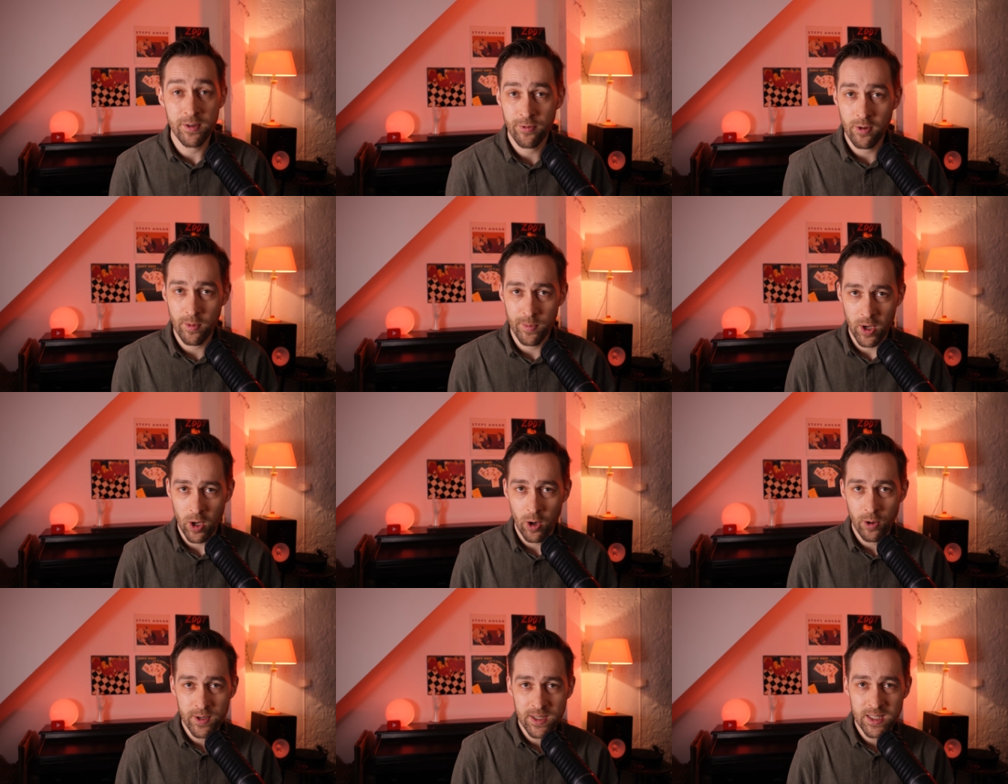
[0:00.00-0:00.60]
from
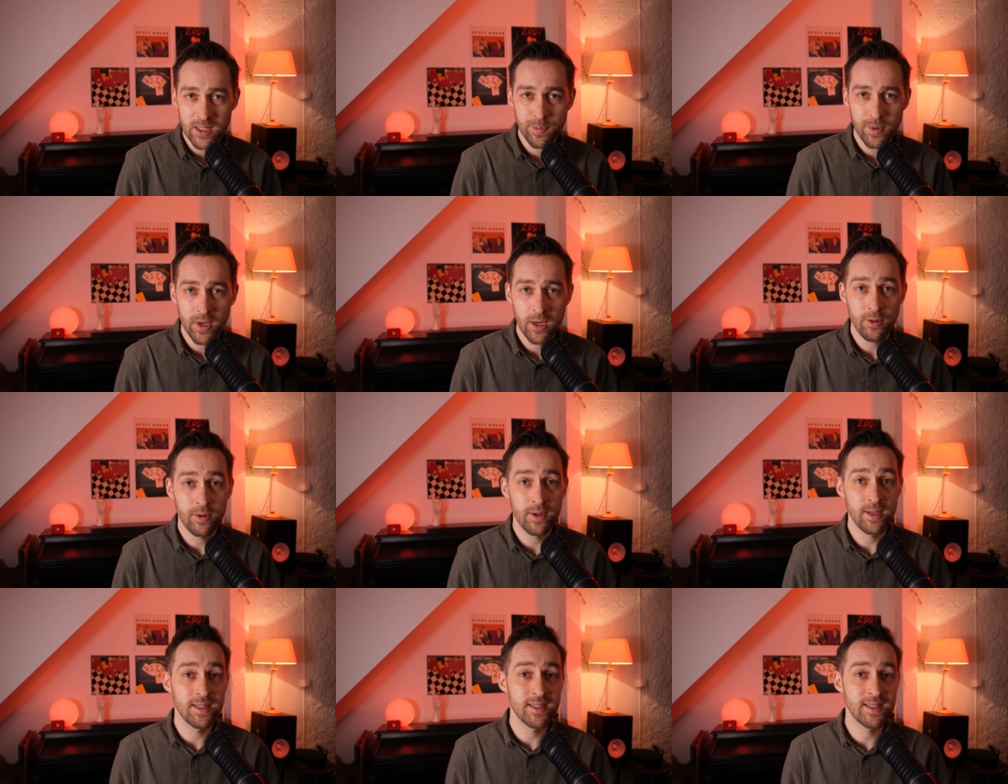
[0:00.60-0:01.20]
my own
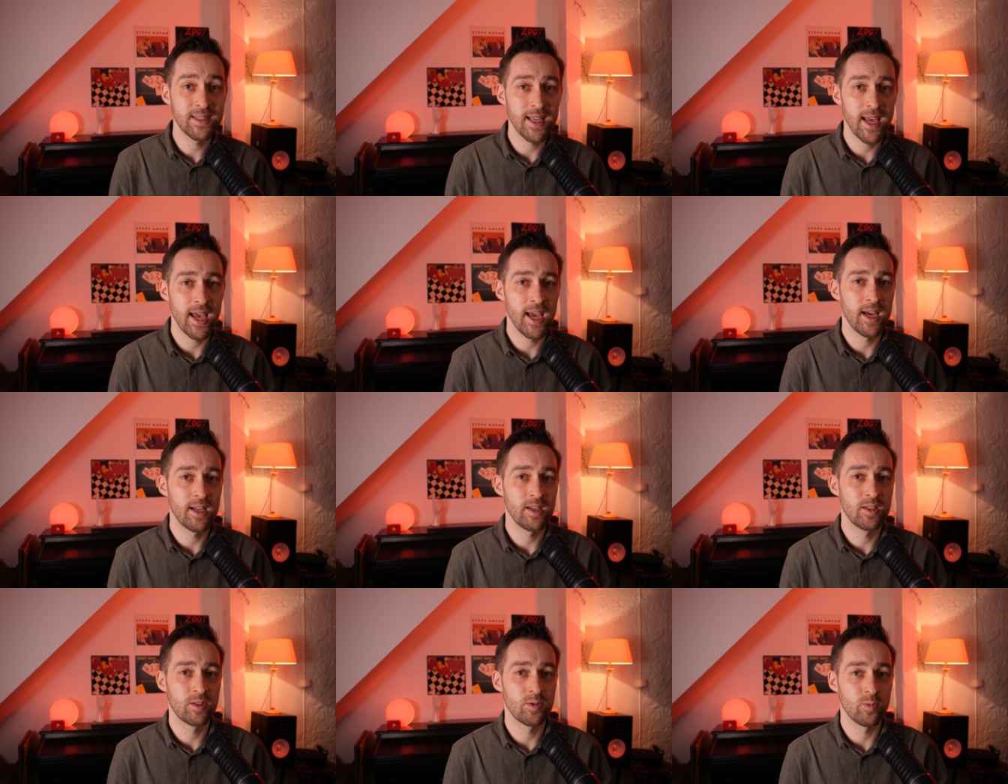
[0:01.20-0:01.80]
experience
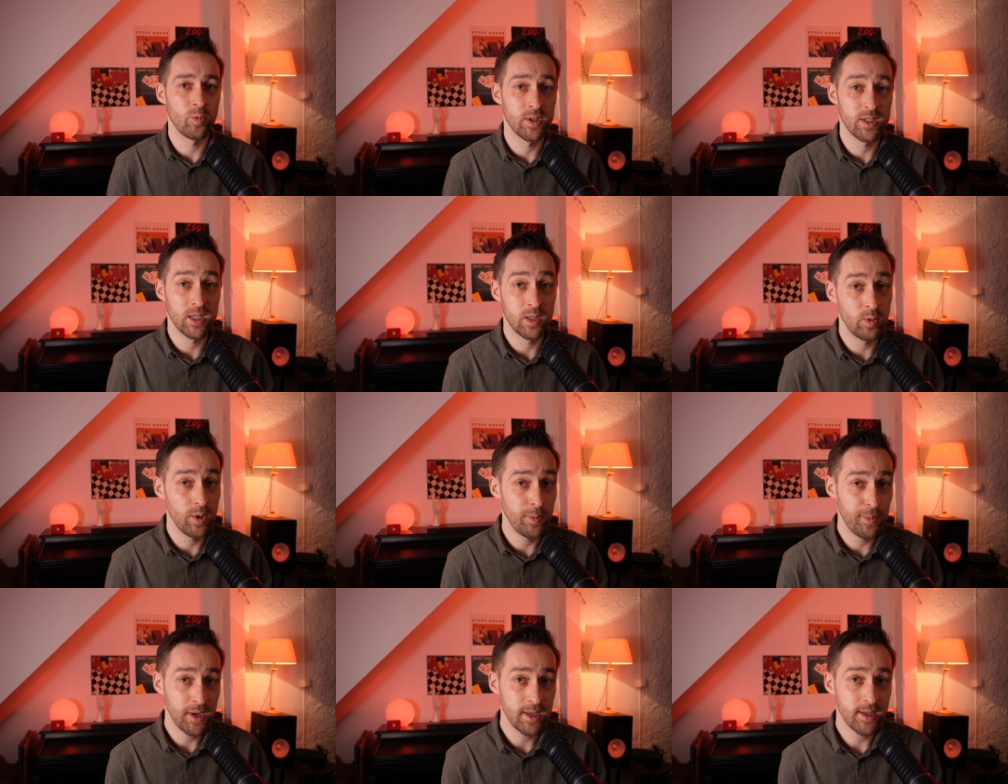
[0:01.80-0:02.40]
and what I
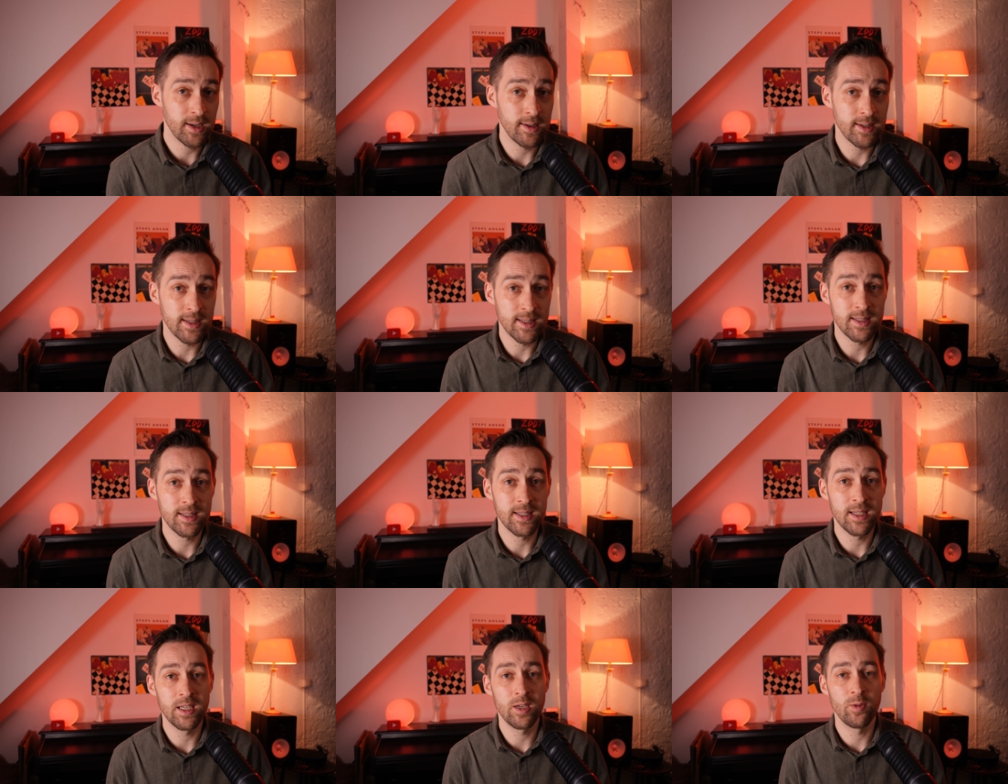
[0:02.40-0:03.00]
repeatedly
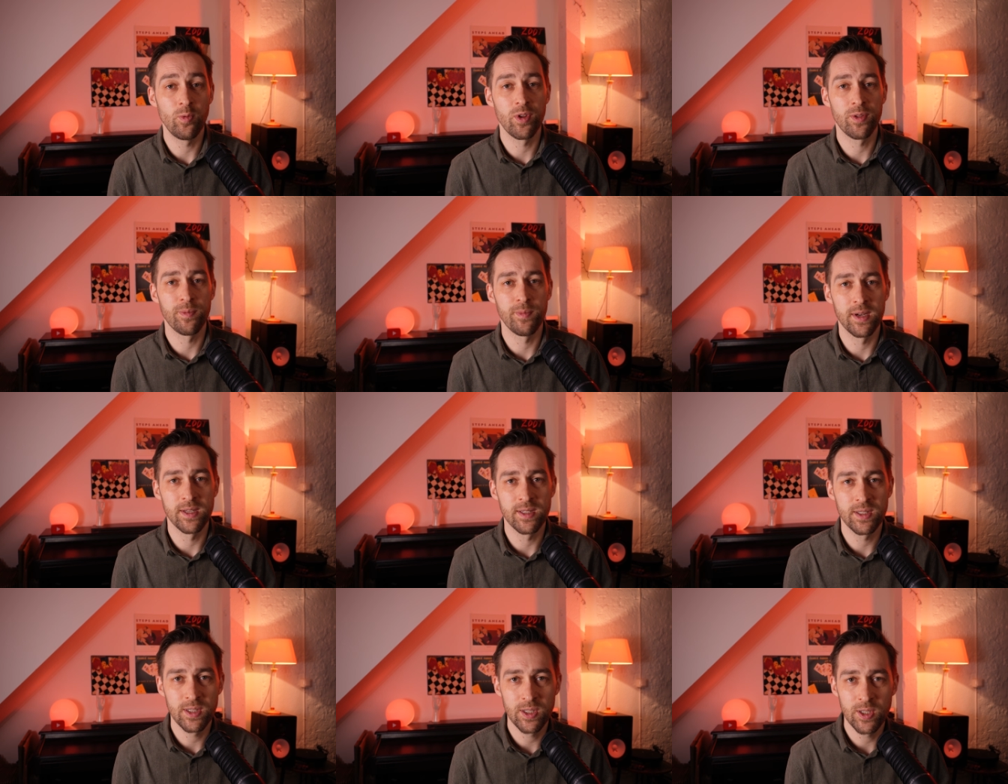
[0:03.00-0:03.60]
see with
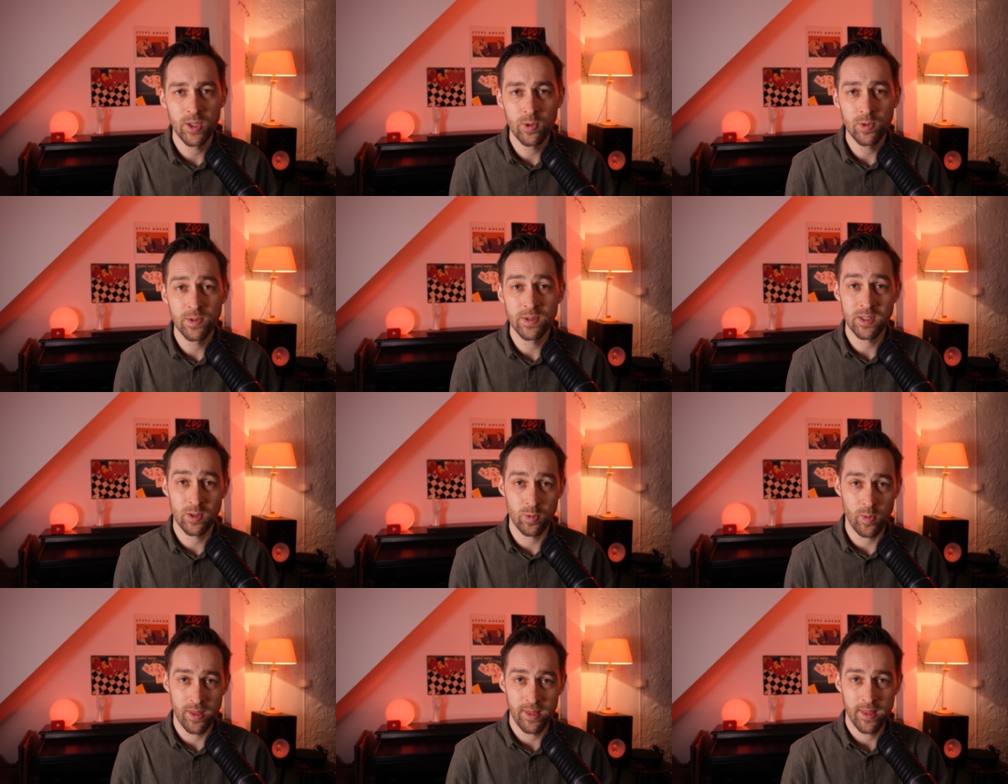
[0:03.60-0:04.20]
my
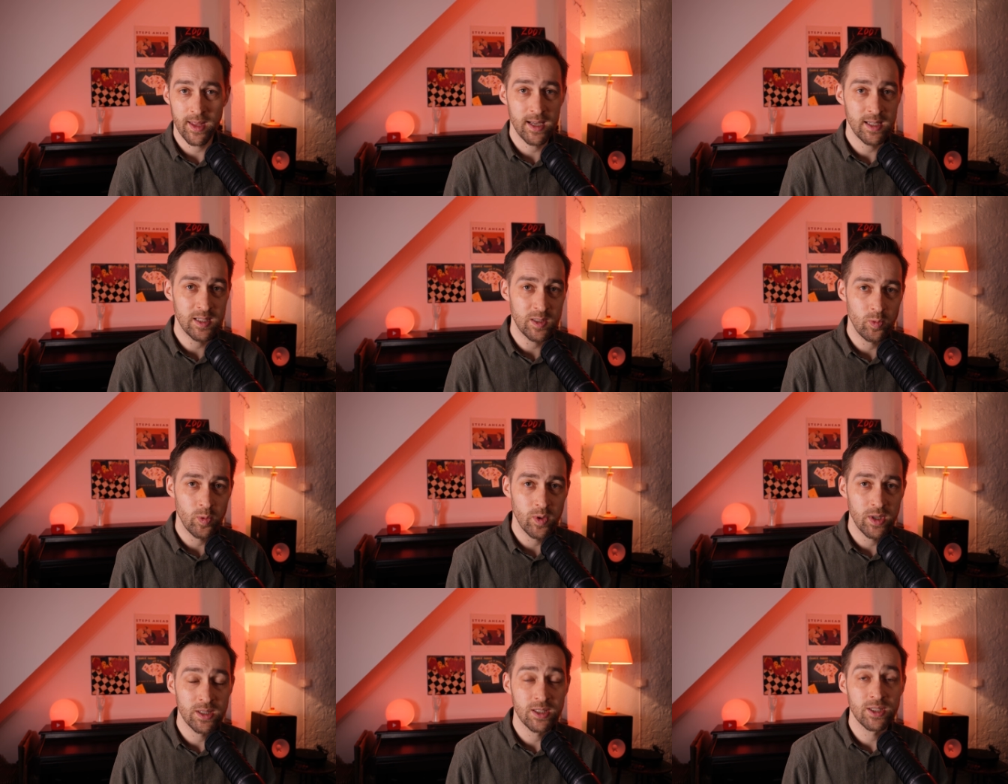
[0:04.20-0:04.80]
students when they
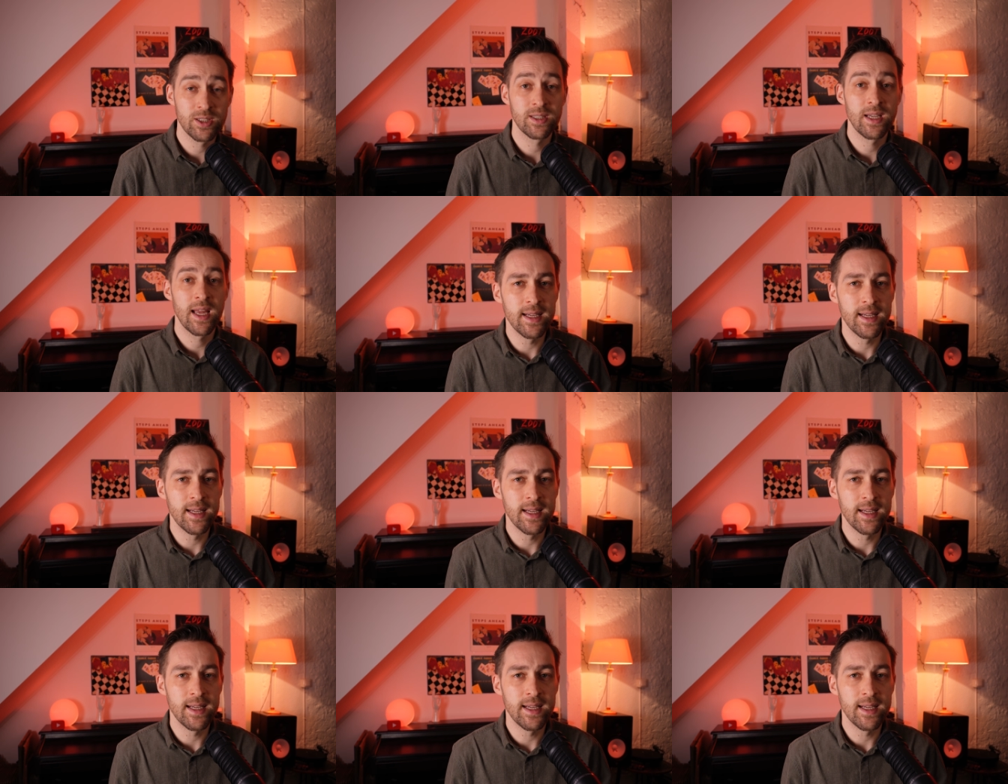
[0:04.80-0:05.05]
switch